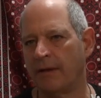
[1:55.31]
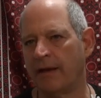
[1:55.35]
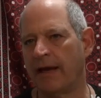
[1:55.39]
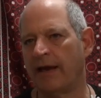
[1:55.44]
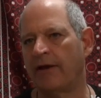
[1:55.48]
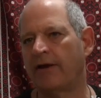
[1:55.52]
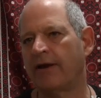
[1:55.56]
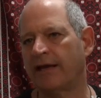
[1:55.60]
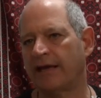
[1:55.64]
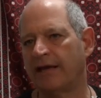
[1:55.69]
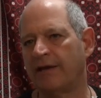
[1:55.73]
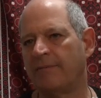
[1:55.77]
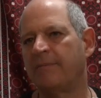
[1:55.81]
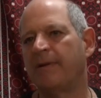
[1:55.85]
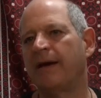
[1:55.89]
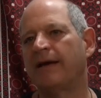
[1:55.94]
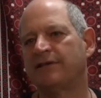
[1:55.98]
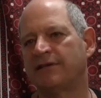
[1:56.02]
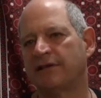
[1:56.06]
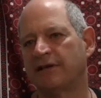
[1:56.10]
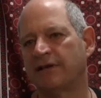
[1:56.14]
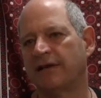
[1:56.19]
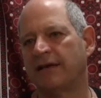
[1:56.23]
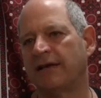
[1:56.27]
Eric Ki
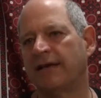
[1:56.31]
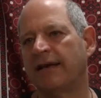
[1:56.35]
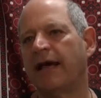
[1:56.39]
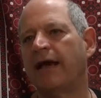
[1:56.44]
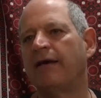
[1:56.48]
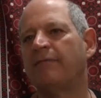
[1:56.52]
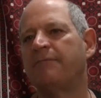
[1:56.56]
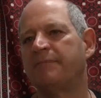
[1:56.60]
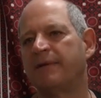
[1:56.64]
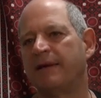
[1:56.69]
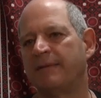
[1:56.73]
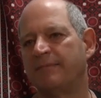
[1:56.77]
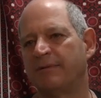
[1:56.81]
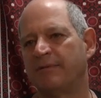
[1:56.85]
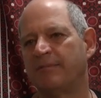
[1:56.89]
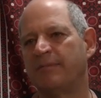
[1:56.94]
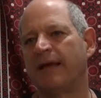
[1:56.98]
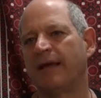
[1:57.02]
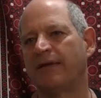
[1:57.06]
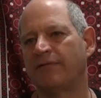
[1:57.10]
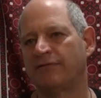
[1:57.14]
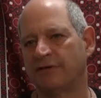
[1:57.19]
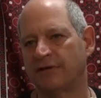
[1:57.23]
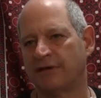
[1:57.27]
Baitak and have people
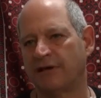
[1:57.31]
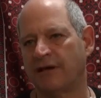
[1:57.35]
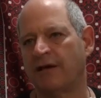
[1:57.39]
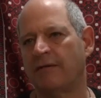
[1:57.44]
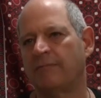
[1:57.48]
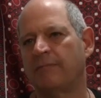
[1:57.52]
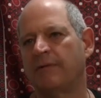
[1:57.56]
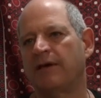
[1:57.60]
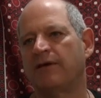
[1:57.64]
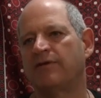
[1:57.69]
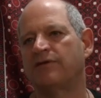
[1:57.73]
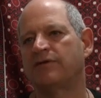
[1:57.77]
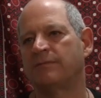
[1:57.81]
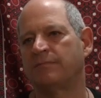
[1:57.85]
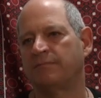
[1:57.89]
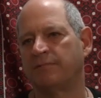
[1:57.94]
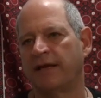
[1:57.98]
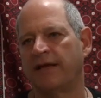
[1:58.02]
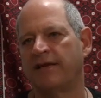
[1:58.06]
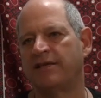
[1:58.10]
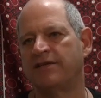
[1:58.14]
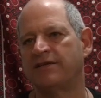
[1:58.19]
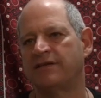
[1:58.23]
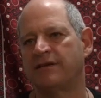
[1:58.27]
be able to come here as a
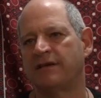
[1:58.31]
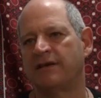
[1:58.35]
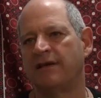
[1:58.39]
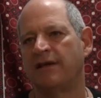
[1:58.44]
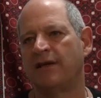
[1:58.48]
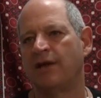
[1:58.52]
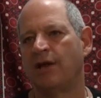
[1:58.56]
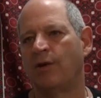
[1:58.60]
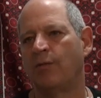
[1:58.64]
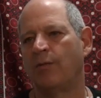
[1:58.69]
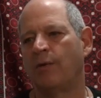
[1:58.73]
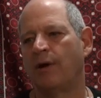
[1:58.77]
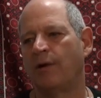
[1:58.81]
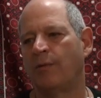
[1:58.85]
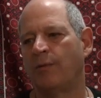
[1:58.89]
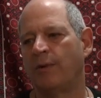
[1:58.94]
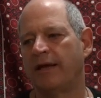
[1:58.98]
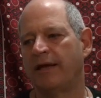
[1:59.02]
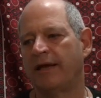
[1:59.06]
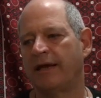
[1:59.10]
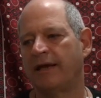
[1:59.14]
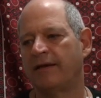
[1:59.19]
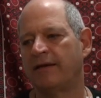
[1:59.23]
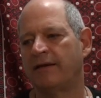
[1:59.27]
place where
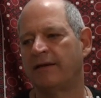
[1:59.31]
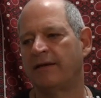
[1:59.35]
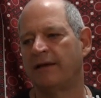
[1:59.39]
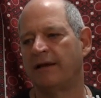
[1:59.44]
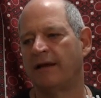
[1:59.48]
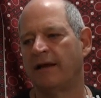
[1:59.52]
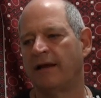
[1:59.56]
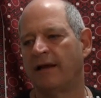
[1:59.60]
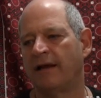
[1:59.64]
we can